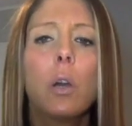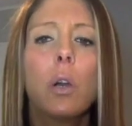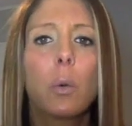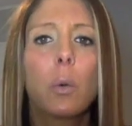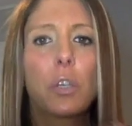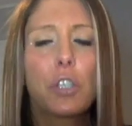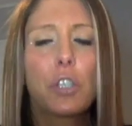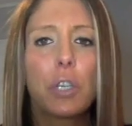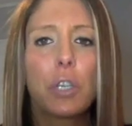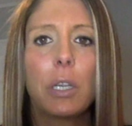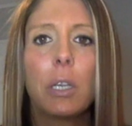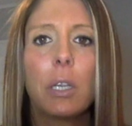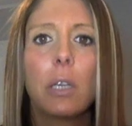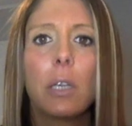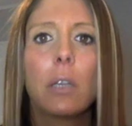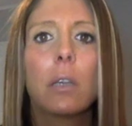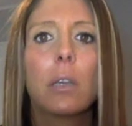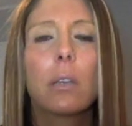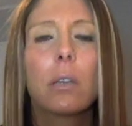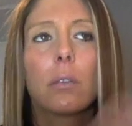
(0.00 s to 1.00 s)
when
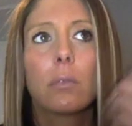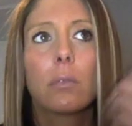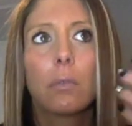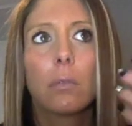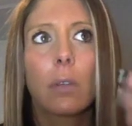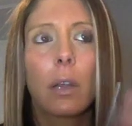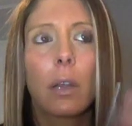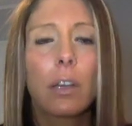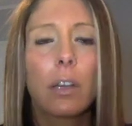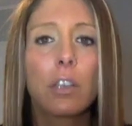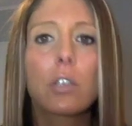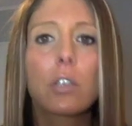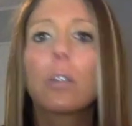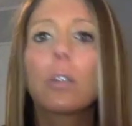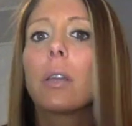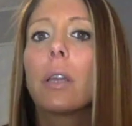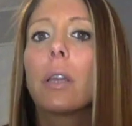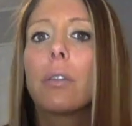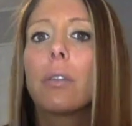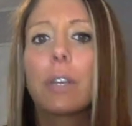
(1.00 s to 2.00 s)
she
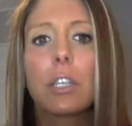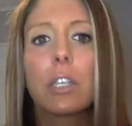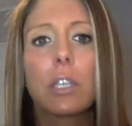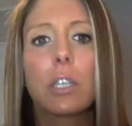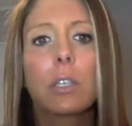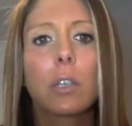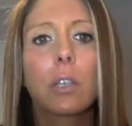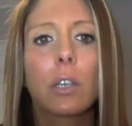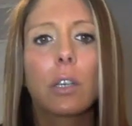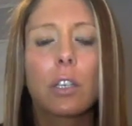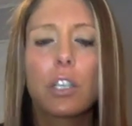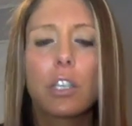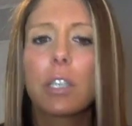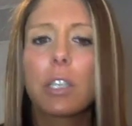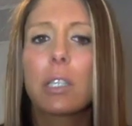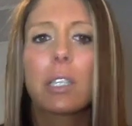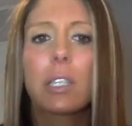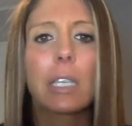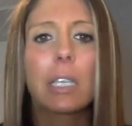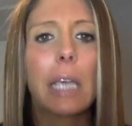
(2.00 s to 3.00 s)
initially reaches Earth,
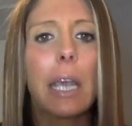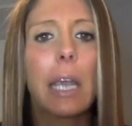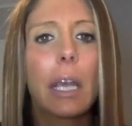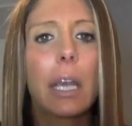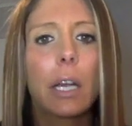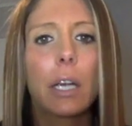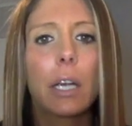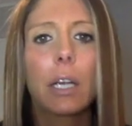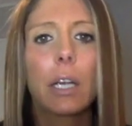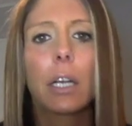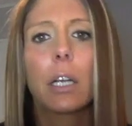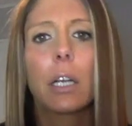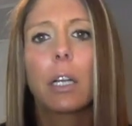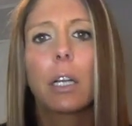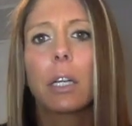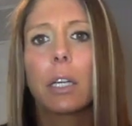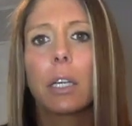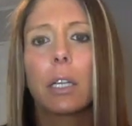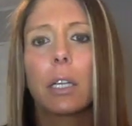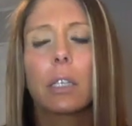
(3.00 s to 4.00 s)
she's
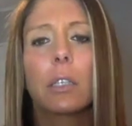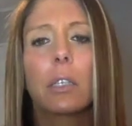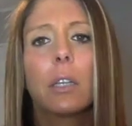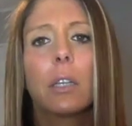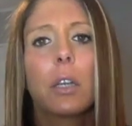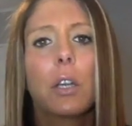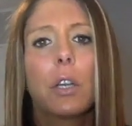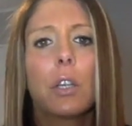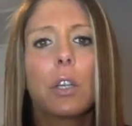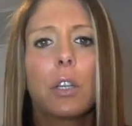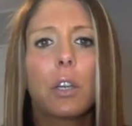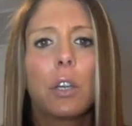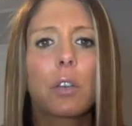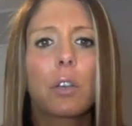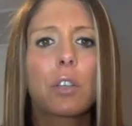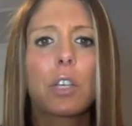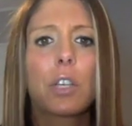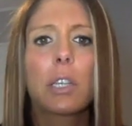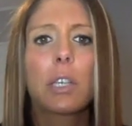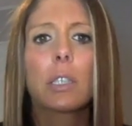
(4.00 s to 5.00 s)
scared, and,
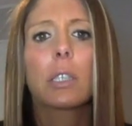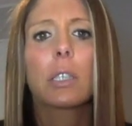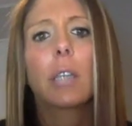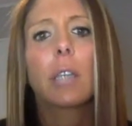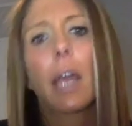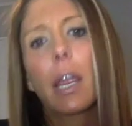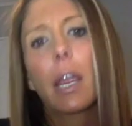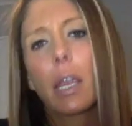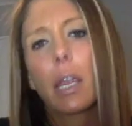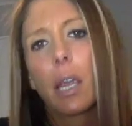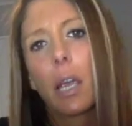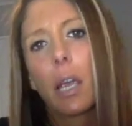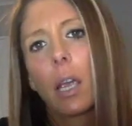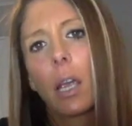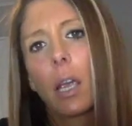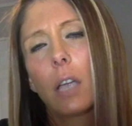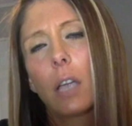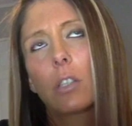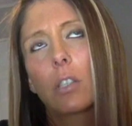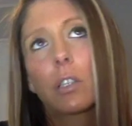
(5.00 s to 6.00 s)
she doesn't like
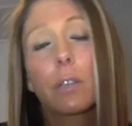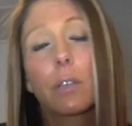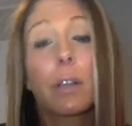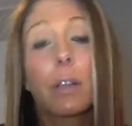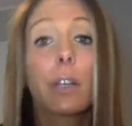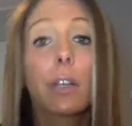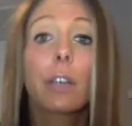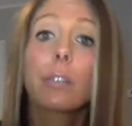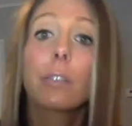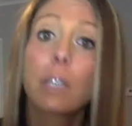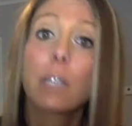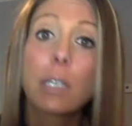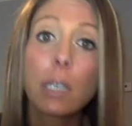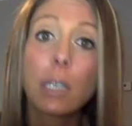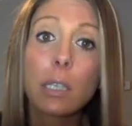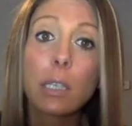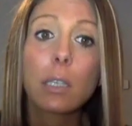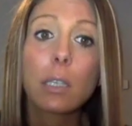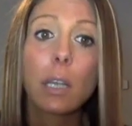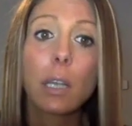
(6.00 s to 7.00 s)
it. She's very
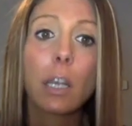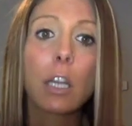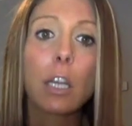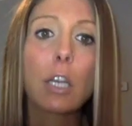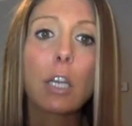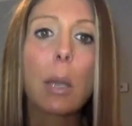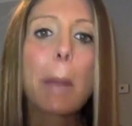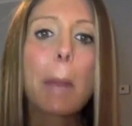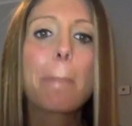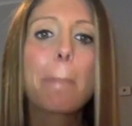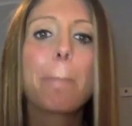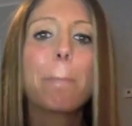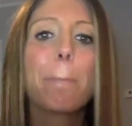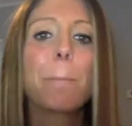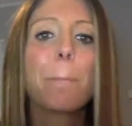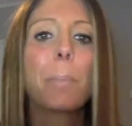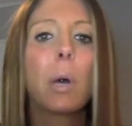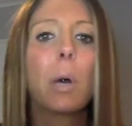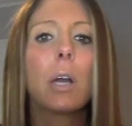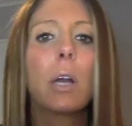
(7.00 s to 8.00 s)
resistant,
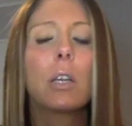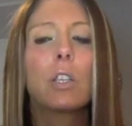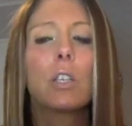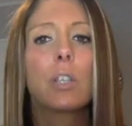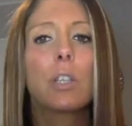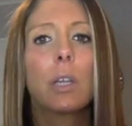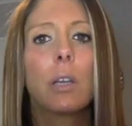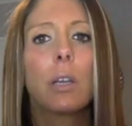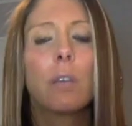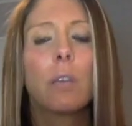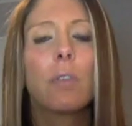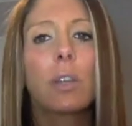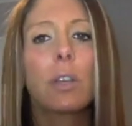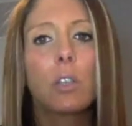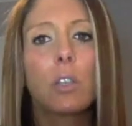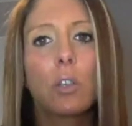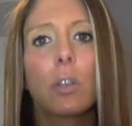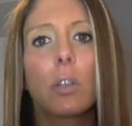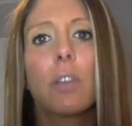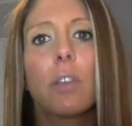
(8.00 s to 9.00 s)
but she
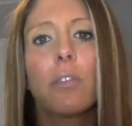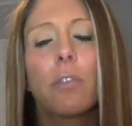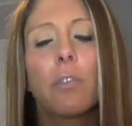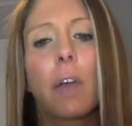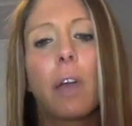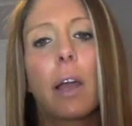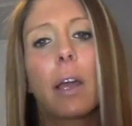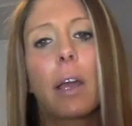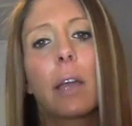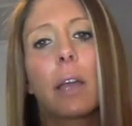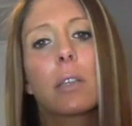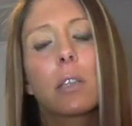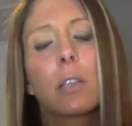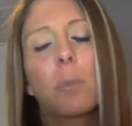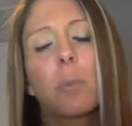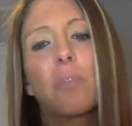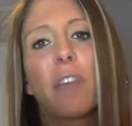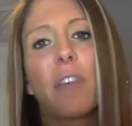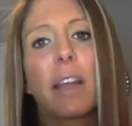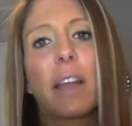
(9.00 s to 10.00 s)
eventually ends
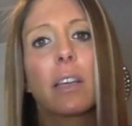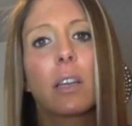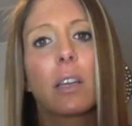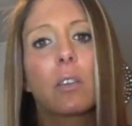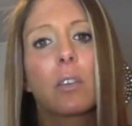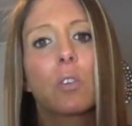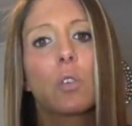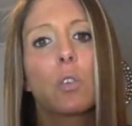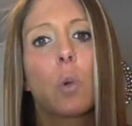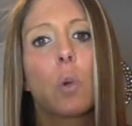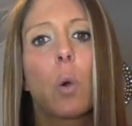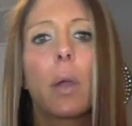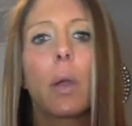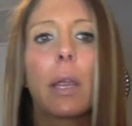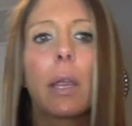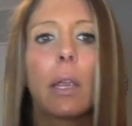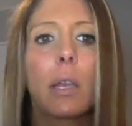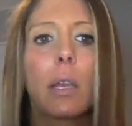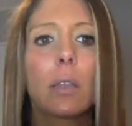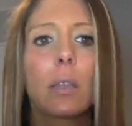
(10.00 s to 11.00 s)
up finding
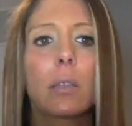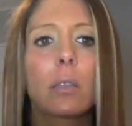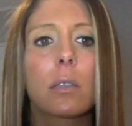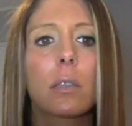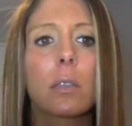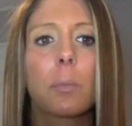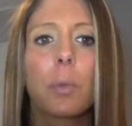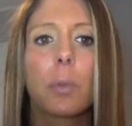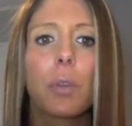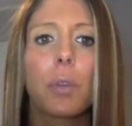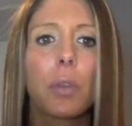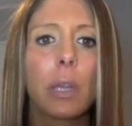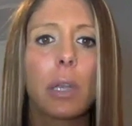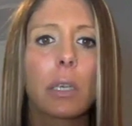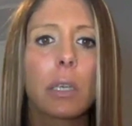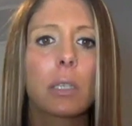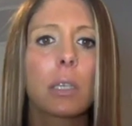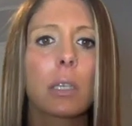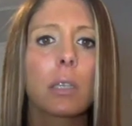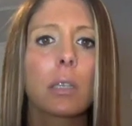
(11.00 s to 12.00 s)
joy in the simple
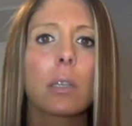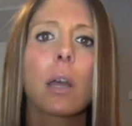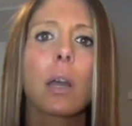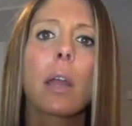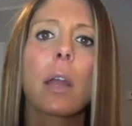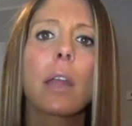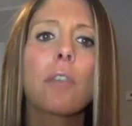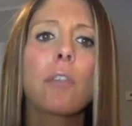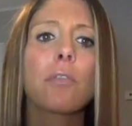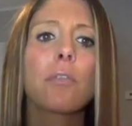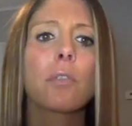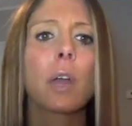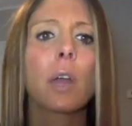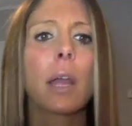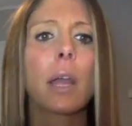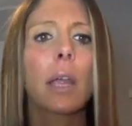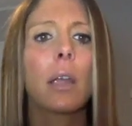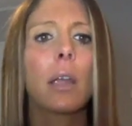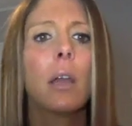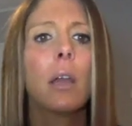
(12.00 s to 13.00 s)
things in life,
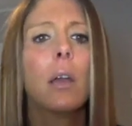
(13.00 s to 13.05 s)
like